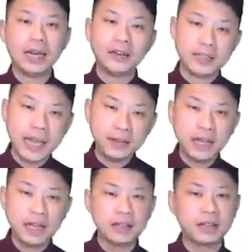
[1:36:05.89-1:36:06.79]
And the same
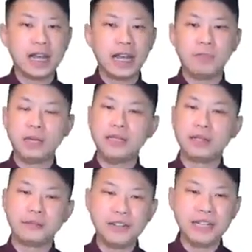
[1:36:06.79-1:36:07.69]
thing is going to happen in
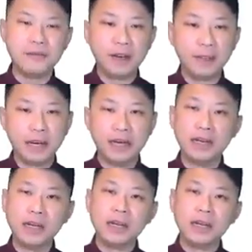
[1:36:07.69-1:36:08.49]
software development.